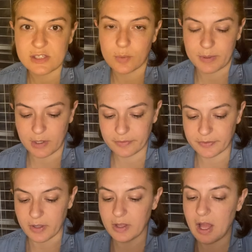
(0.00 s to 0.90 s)

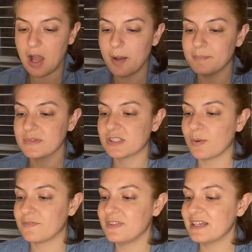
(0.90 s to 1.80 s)
beautiful. So
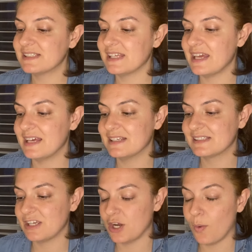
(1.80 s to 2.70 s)
if this
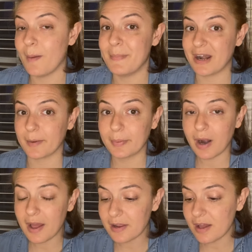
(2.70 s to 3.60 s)
is, you know, a better
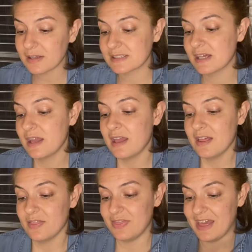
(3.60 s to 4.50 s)
product,
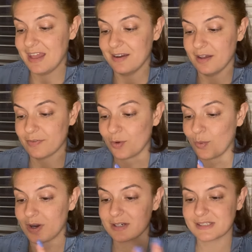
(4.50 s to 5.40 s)
then of
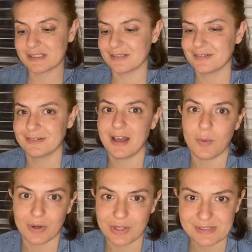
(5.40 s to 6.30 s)
course I
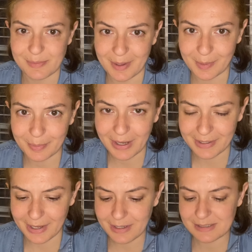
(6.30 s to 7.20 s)
want to use a better
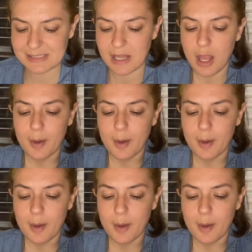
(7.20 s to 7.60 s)
product.